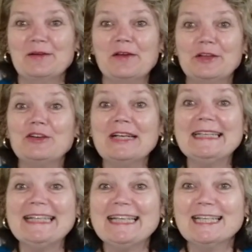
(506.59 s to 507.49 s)

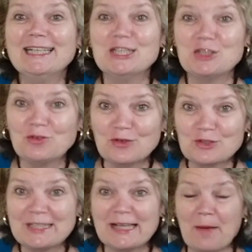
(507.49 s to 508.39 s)
ridiculous
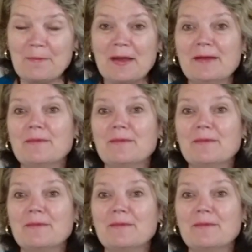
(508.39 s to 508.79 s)
for some,